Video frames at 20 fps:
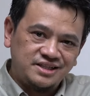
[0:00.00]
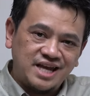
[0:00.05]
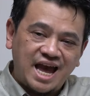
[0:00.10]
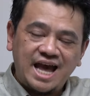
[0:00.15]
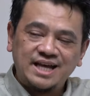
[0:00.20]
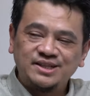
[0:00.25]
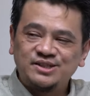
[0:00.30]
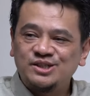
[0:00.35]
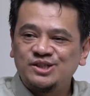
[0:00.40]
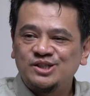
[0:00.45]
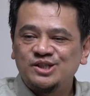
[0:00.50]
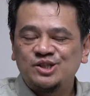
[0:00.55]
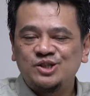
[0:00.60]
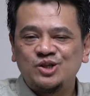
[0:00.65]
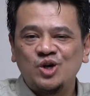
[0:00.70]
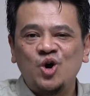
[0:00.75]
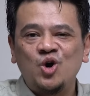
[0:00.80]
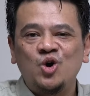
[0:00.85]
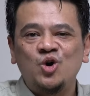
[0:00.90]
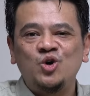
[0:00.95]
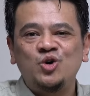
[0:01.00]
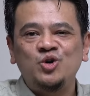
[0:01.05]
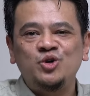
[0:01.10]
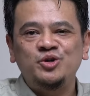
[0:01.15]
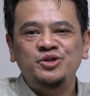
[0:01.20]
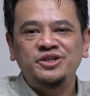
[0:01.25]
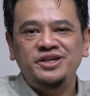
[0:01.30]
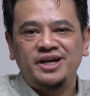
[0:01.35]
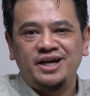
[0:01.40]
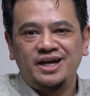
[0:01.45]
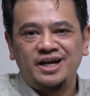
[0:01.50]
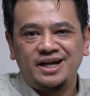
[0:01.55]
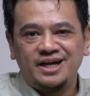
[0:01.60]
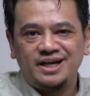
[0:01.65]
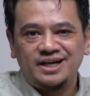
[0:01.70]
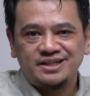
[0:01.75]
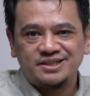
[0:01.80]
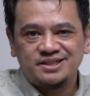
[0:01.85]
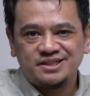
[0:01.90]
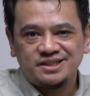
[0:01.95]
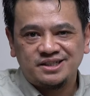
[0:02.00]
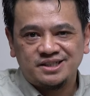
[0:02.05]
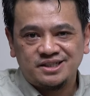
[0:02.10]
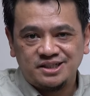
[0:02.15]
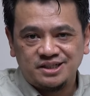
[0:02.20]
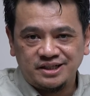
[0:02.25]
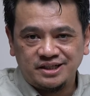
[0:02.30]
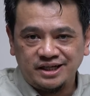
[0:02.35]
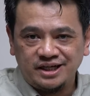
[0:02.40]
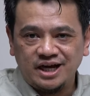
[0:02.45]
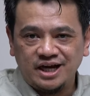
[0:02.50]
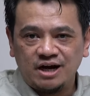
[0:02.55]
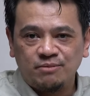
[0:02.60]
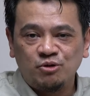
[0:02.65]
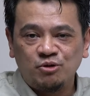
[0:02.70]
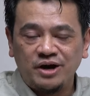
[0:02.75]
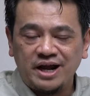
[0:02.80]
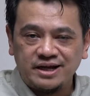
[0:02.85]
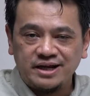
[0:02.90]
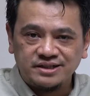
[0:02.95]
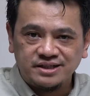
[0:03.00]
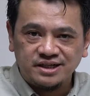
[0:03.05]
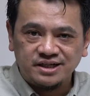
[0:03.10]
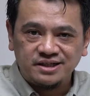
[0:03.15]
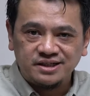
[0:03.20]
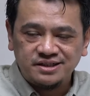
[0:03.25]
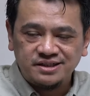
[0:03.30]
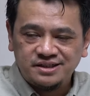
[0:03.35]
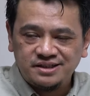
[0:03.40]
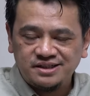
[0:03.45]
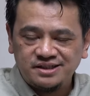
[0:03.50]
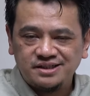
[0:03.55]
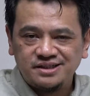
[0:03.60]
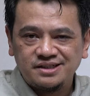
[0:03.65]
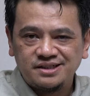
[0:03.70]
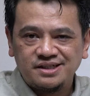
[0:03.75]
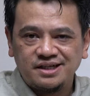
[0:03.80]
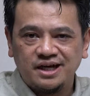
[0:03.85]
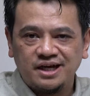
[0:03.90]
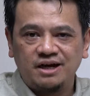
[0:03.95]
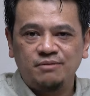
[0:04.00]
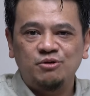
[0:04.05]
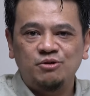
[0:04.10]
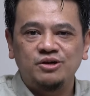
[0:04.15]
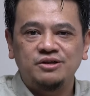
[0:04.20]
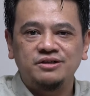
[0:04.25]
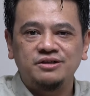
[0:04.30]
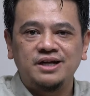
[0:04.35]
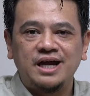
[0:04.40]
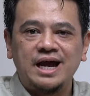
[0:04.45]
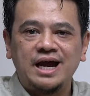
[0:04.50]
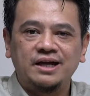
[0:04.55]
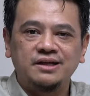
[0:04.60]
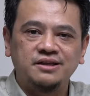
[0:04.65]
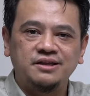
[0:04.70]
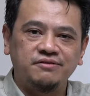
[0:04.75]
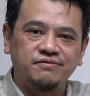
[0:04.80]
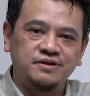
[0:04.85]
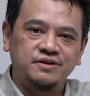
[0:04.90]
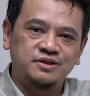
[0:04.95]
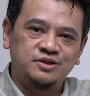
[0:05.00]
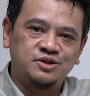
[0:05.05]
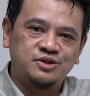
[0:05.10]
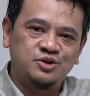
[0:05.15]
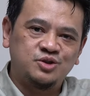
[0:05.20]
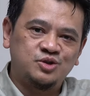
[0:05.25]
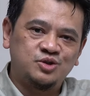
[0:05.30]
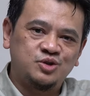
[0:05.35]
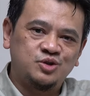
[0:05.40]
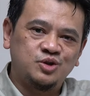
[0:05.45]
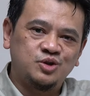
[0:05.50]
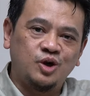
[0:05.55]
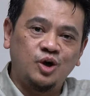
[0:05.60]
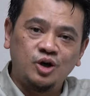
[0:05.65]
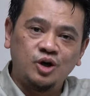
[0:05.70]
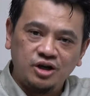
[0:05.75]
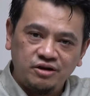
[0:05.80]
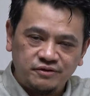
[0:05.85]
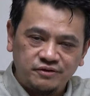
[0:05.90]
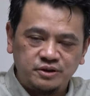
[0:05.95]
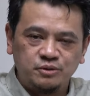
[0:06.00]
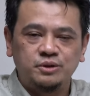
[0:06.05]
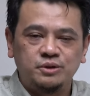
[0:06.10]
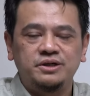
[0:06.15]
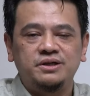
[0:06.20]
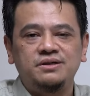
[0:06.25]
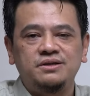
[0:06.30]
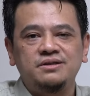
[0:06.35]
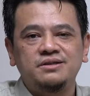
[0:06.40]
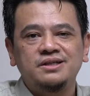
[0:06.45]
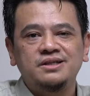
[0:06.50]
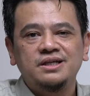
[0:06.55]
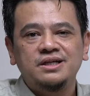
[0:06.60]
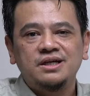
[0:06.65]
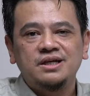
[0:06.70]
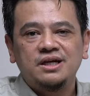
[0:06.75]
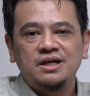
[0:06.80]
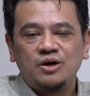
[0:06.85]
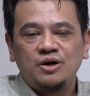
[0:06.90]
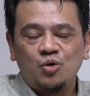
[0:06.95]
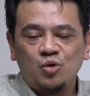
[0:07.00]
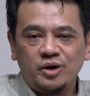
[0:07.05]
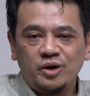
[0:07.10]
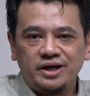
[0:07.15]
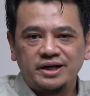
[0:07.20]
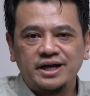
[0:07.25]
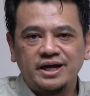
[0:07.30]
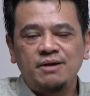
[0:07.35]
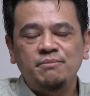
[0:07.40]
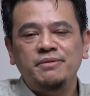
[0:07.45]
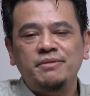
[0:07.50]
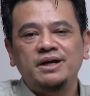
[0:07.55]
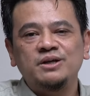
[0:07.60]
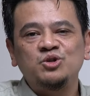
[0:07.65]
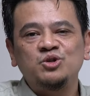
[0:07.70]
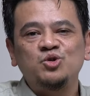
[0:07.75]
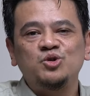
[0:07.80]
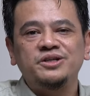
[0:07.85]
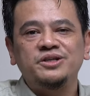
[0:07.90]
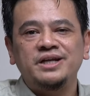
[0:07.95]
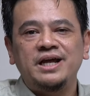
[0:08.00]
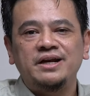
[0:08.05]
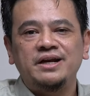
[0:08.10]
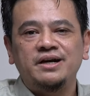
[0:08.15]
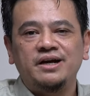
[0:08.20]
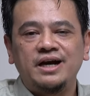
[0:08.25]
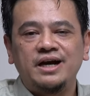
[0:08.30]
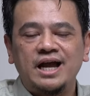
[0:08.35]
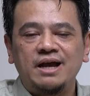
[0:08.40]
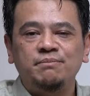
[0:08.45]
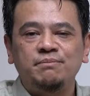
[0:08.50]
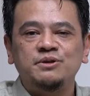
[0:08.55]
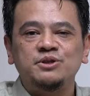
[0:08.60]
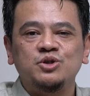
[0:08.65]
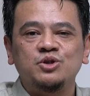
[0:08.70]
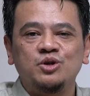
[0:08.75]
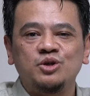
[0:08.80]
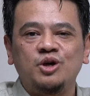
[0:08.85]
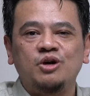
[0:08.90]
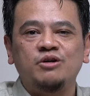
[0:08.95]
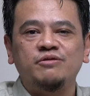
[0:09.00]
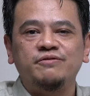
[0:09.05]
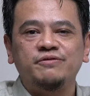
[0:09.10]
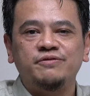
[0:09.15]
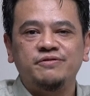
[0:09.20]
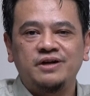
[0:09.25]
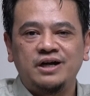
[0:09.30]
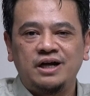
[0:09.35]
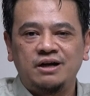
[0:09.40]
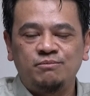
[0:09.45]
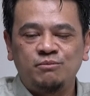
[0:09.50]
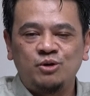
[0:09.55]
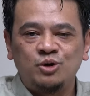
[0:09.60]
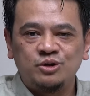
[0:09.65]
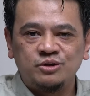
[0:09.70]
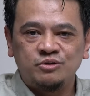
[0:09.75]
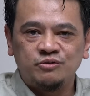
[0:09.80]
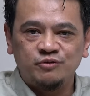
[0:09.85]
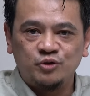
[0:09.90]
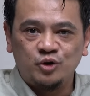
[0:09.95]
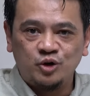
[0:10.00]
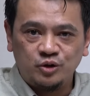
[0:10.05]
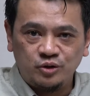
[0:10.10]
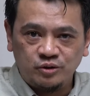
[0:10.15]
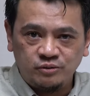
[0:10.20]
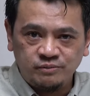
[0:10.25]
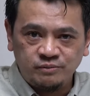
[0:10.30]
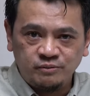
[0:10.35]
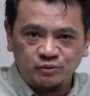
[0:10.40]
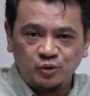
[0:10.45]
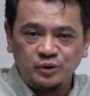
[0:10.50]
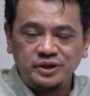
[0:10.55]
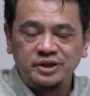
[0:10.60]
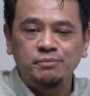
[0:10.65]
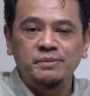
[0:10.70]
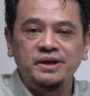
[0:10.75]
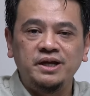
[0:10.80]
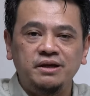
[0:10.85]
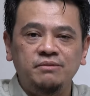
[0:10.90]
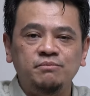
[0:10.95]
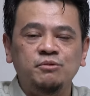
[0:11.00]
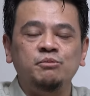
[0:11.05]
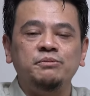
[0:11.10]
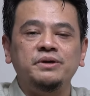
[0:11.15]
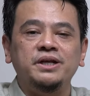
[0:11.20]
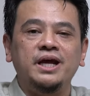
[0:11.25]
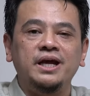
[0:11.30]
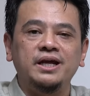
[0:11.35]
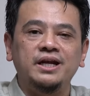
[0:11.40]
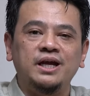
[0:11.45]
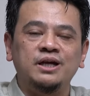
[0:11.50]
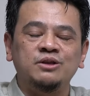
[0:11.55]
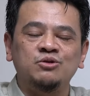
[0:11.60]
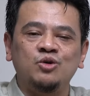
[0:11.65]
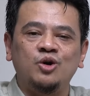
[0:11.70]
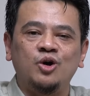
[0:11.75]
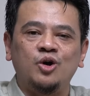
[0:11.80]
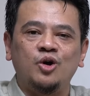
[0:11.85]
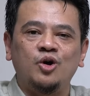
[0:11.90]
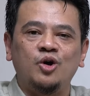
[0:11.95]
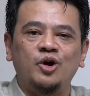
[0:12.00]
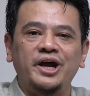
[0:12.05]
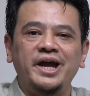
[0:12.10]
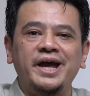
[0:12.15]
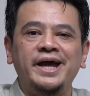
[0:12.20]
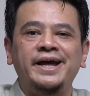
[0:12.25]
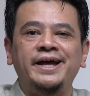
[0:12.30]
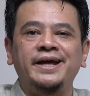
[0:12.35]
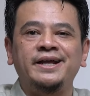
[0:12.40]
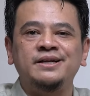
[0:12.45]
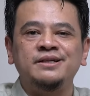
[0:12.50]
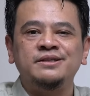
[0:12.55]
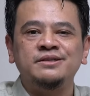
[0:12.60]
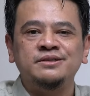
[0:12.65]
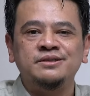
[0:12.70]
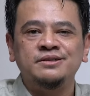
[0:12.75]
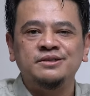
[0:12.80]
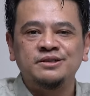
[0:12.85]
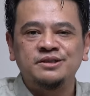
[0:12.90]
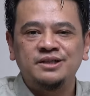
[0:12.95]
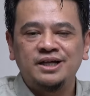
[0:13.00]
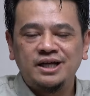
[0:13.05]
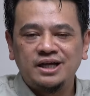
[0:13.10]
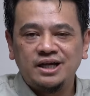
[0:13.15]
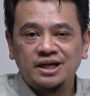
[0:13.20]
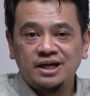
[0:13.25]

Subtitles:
Yes, so yes, decarbonizers, carbon activists all over the world. Welcome back to another episode of Carbon Forum with me, Poempida, Hidayatulloh. And